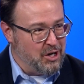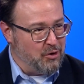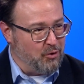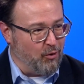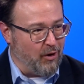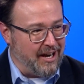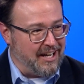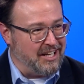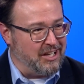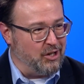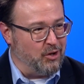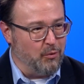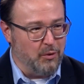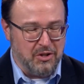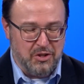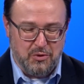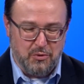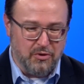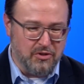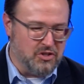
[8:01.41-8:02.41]
Right here, we
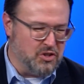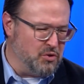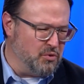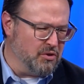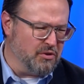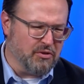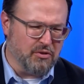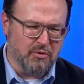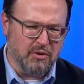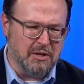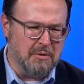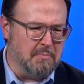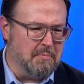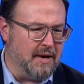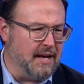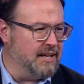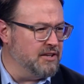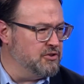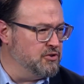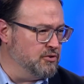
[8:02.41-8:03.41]
do two or three
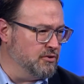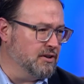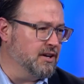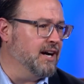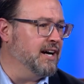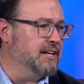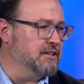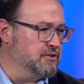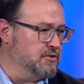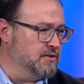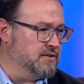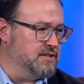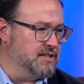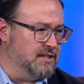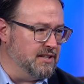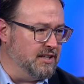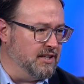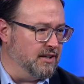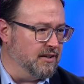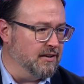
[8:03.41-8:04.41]
major concerts a
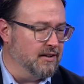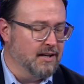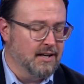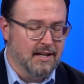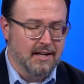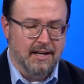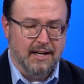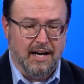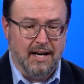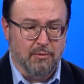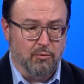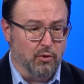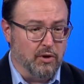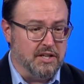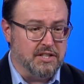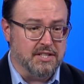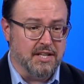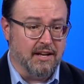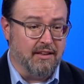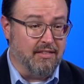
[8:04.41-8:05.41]
year,
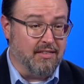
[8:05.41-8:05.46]
reaching